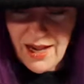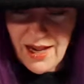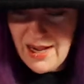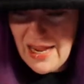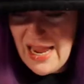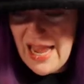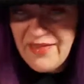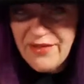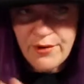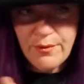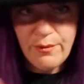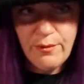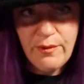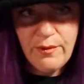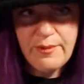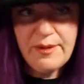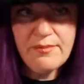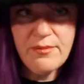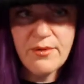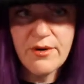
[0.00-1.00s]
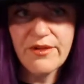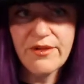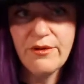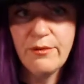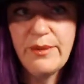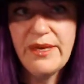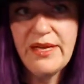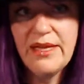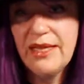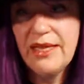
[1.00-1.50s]
And there will be more. There'll
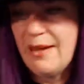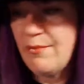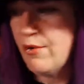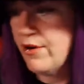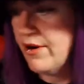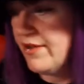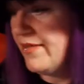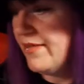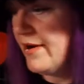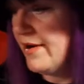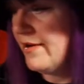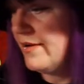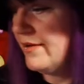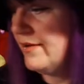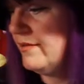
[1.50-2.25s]
be a lot more in there.